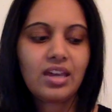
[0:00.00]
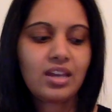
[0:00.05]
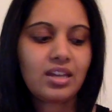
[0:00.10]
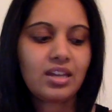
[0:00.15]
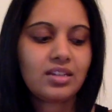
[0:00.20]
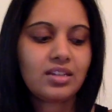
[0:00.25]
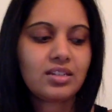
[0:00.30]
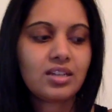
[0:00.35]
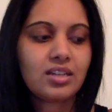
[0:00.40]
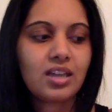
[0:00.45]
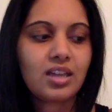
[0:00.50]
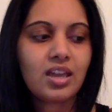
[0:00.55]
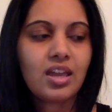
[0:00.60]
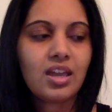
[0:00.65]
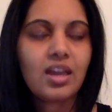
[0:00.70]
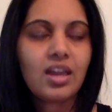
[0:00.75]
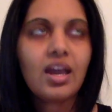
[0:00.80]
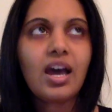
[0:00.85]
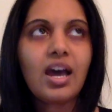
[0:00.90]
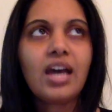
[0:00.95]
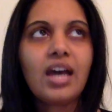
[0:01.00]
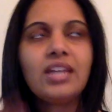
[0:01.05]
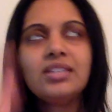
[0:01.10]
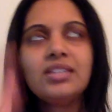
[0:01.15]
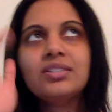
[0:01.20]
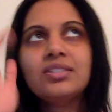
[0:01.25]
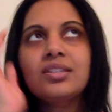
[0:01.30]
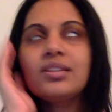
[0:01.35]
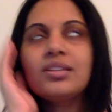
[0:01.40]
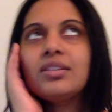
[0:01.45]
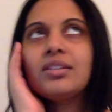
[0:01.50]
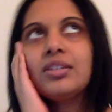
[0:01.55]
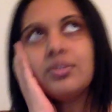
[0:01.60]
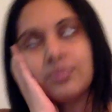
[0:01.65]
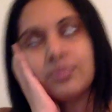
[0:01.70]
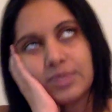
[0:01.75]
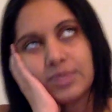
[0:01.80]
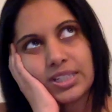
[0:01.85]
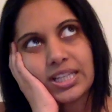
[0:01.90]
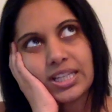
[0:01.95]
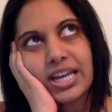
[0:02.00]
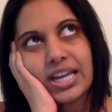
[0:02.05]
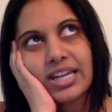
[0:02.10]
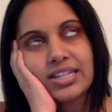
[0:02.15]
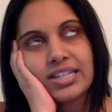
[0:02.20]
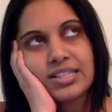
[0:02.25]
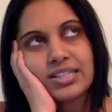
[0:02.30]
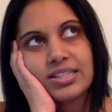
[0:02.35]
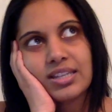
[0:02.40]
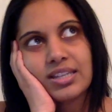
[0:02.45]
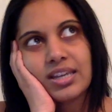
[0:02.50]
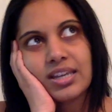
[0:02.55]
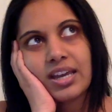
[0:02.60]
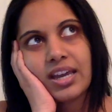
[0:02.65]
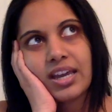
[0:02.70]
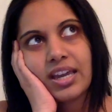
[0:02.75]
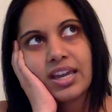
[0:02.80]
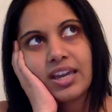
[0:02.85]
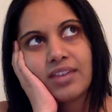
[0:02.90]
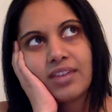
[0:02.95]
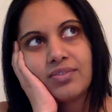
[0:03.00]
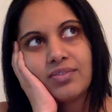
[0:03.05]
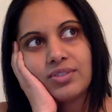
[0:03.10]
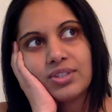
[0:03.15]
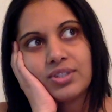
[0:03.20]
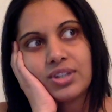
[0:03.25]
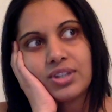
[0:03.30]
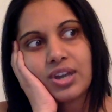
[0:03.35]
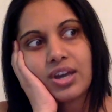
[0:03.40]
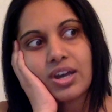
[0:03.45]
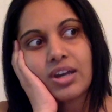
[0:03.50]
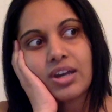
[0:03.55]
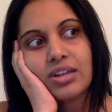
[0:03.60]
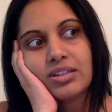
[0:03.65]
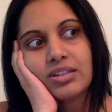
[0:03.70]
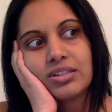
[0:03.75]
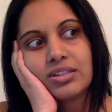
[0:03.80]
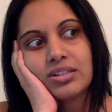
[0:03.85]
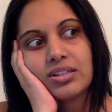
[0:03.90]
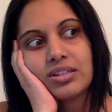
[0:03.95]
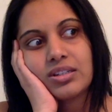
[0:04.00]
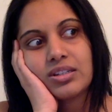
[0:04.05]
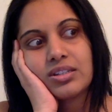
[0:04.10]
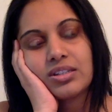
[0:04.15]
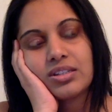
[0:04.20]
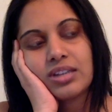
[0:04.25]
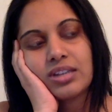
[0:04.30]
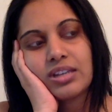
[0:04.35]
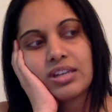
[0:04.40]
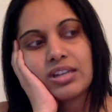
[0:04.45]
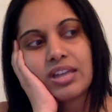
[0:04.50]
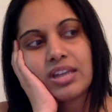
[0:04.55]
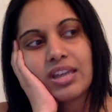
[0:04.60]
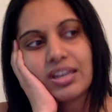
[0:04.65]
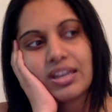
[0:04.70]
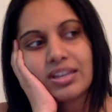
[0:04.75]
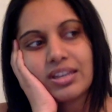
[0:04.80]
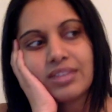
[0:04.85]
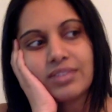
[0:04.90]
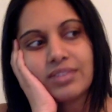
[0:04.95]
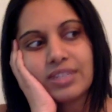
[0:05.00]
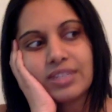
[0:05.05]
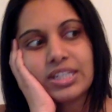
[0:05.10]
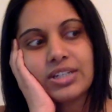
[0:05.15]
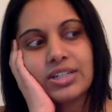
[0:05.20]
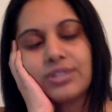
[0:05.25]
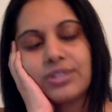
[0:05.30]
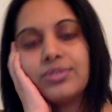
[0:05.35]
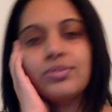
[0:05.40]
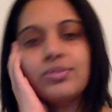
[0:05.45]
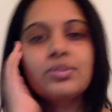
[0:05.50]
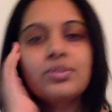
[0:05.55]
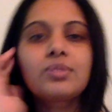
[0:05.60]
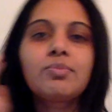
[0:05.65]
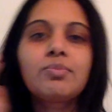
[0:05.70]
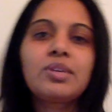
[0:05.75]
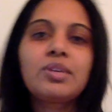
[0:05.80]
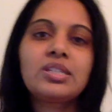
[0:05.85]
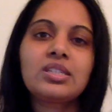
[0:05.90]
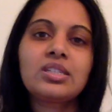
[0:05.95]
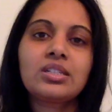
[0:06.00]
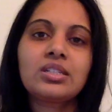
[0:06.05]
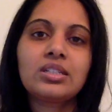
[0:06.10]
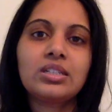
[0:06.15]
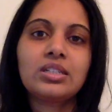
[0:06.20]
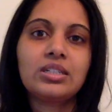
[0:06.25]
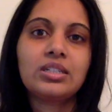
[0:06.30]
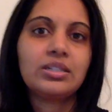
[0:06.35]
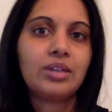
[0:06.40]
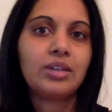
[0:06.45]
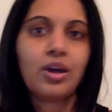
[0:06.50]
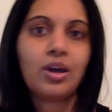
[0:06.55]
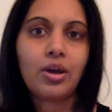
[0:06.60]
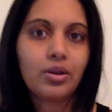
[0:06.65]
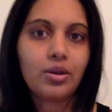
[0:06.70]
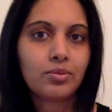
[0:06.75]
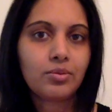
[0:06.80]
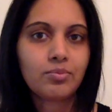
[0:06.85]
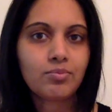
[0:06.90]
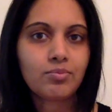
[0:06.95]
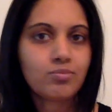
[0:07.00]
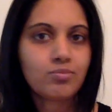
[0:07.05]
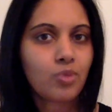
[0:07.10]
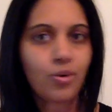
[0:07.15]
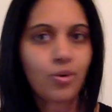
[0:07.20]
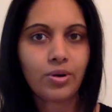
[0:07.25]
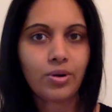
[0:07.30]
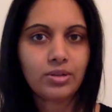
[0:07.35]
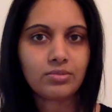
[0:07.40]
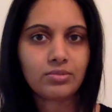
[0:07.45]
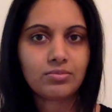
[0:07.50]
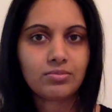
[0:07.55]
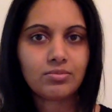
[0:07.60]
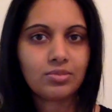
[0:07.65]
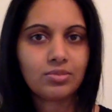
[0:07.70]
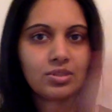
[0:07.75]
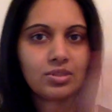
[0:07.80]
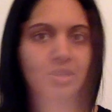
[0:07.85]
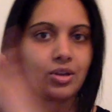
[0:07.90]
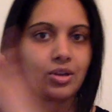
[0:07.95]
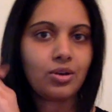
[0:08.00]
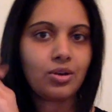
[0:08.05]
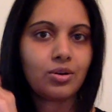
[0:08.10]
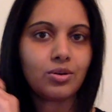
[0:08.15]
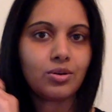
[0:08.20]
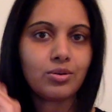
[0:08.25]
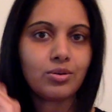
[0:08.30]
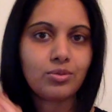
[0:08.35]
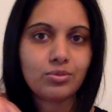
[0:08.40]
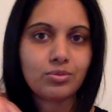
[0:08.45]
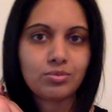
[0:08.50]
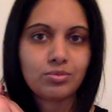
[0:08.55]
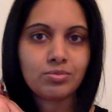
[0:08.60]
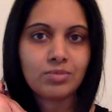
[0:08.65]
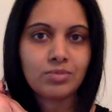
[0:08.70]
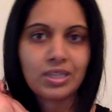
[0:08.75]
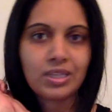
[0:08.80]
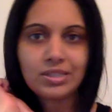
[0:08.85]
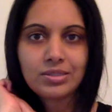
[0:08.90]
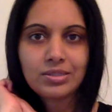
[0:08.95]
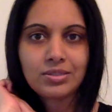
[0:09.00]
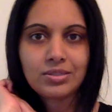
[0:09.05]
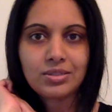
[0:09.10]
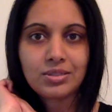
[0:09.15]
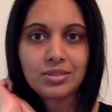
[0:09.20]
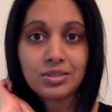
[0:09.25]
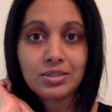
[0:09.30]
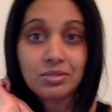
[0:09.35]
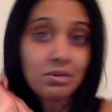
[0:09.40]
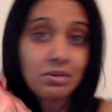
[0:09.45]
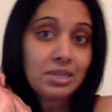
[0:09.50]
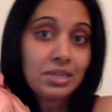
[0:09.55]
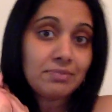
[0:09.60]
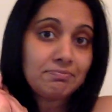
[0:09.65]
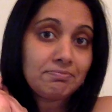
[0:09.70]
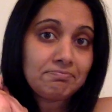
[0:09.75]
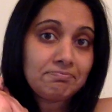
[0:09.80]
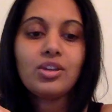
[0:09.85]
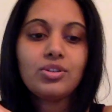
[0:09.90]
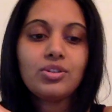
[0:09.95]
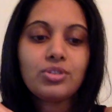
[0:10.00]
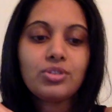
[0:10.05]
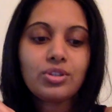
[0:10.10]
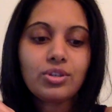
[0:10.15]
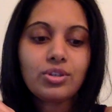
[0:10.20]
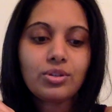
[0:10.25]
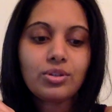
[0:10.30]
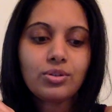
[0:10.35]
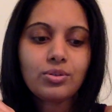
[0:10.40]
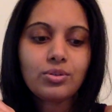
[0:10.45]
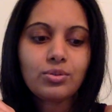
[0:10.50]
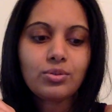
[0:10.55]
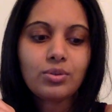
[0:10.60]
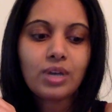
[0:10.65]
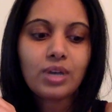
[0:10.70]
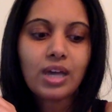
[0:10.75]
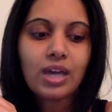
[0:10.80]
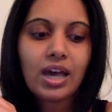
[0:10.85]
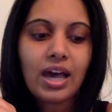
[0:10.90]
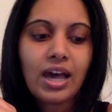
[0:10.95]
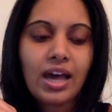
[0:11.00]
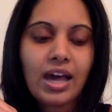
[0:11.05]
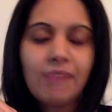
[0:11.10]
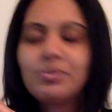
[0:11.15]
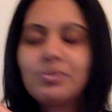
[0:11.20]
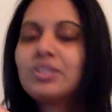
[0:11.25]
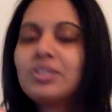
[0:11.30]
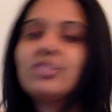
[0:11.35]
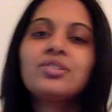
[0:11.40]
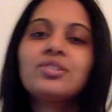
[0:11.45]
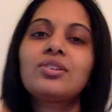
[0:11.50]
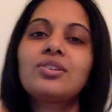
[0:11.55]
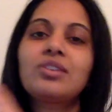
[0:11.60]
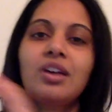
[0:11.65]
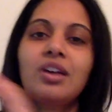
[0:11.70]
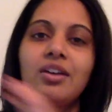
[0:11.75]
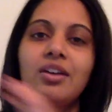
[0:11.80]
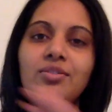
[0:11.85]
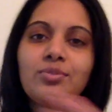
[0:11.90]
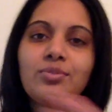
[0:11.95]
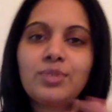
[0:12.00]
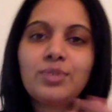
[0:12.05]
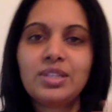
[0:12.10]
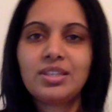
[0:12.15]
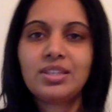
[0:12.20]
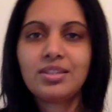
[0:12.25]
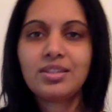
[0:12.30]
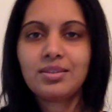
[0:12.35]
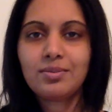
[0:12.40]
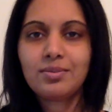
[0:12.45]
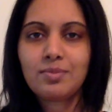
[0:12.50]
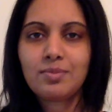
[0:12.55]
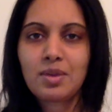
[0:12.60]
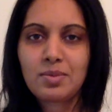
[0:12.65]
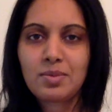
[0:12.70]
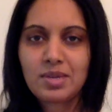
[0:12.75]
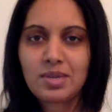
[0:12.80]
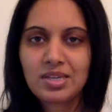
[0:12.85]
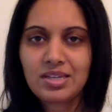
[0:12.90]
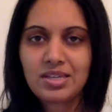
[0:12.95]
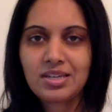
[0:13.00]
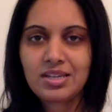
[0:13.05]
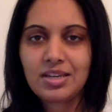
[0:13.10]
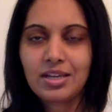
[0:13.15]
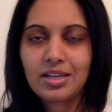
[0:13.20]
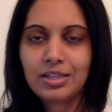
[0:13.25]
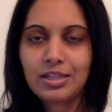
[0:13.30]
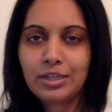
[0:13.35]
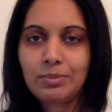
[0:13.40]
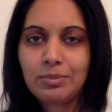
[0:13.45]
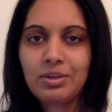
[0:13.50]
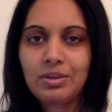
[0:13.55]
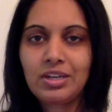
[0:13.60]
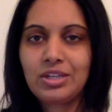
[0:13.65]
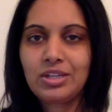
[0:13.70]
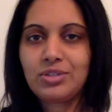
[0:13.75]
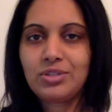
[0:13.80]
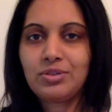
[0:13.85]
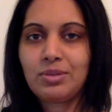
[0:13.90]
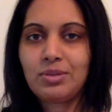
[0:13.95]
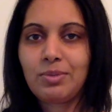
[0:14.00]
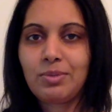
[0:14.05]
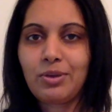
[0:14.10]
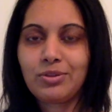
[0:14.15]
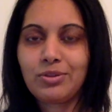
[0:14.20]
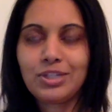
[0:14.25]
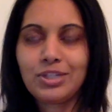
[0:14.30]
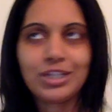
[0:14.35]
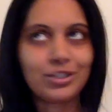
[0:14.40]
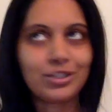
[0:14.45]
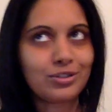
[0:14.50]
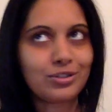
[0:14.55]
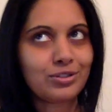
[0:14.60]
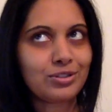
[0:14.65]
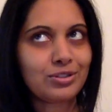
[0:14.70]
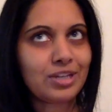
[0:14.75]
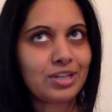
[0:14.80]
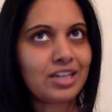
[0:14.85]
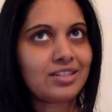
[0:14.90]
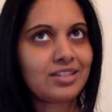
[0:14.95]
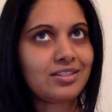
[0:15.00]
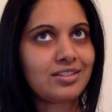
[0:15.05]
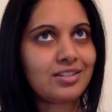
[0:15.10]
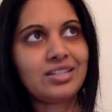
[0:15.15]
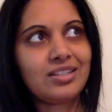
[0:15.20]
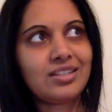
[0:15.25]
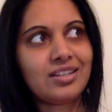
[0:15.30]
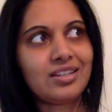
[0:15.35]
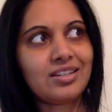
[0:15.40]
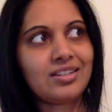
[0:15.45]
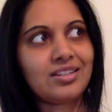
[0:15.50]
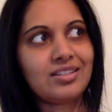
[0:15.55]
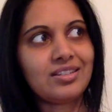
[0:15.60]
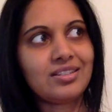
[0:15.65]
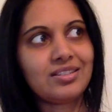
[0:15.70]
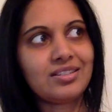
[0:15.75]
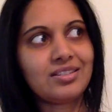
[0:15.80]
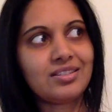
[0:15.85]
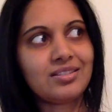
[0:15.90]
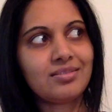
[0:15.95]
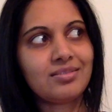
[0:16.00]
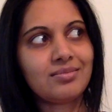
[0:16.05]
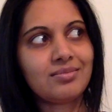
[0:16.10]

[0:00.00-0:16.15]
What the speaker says: And I suddenly realized that I have not done any videos basically on porn. So let's do it. So I'm going to start off with maybe a little bit of history about the internet, that is.